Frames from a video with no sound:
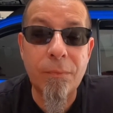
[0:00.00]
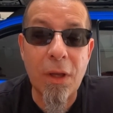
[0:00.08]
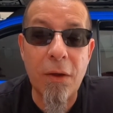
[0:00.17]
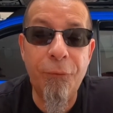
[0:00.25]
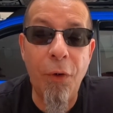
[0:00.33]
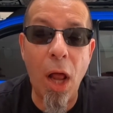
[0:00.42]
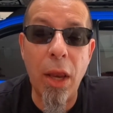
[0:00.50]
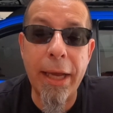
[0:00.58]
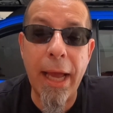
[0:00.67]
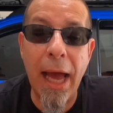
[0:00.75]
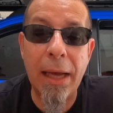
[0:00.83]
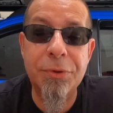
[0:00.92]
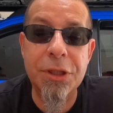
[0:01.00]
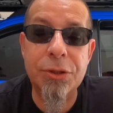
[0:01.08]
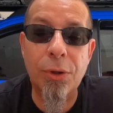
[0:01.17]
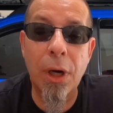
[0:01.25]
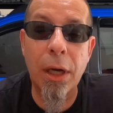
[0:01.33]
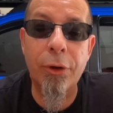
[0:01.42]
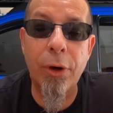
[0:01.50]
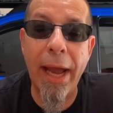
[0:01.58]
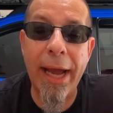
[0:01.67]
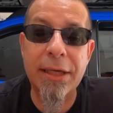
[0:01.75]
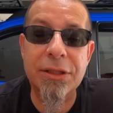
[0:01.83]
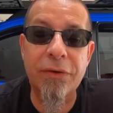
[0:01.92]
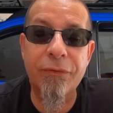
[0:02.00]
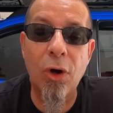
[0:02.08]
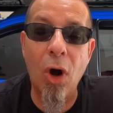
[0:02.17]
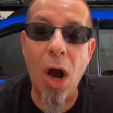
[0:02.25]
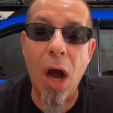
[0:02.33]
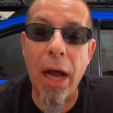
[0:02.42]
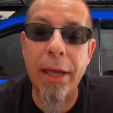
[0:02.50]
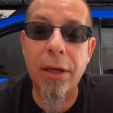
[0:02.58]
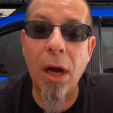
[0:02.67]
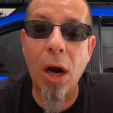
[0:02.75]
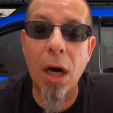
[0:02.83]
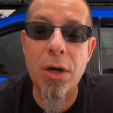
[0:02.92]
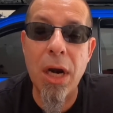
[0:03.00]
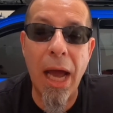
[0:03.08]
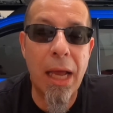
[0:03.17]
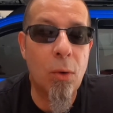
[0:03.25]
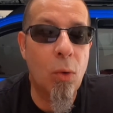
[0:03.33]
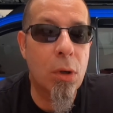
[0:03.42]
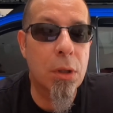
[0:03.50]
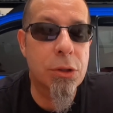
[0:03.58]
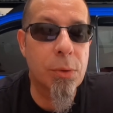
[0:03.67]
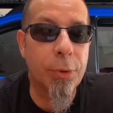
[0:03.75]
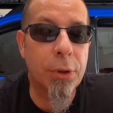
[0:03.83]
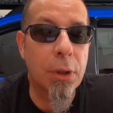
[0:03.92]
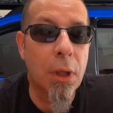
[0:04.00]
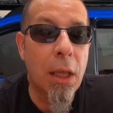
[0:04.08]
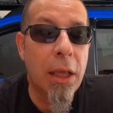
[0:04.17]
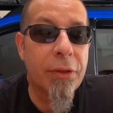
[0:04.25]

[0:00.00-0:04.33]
Falling objects or other acts of God are not warrantable.